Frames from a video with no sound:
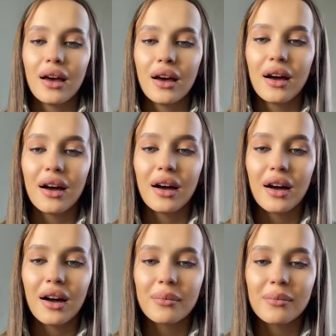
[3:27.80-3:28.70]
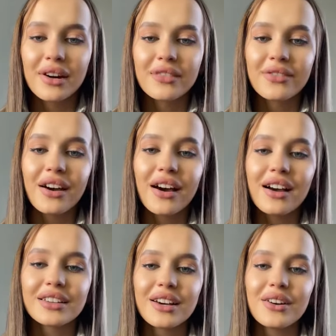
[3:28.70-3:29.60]
Uh,
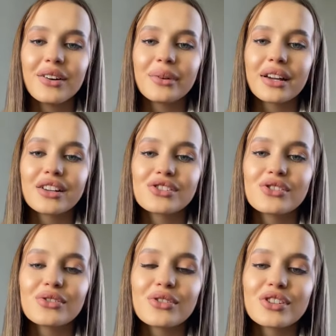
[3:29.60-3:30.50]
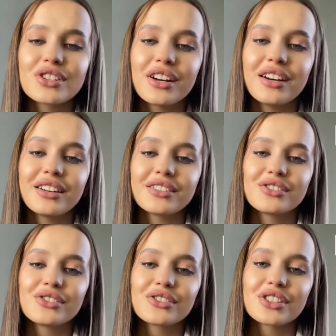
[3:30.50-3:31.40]
Mervana, oh my god, Joshua,
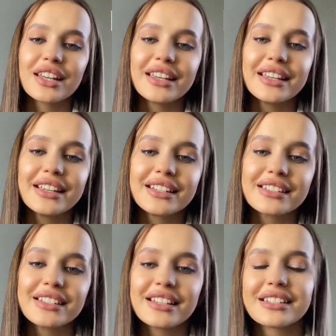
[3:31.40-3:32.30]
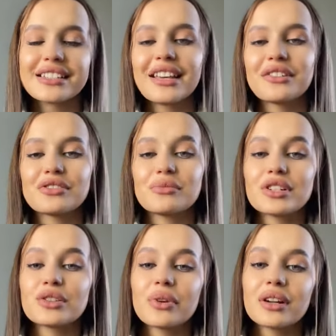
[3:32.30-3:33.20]
Josha, Igdig, thank you so
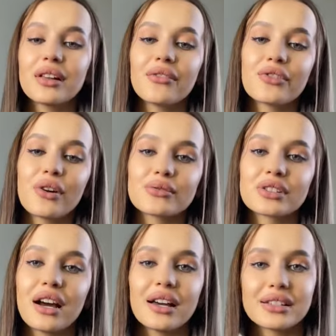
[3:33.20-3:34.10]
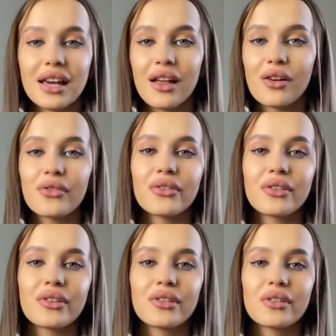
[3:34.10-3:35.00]
much. I very love Rose, guys. I love,
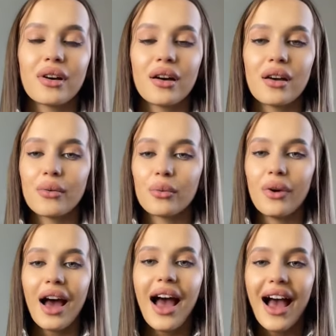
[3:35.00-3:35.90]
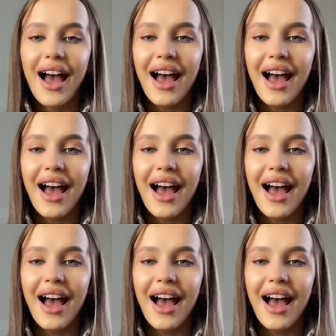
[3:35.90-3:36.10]
uh, I. Ah!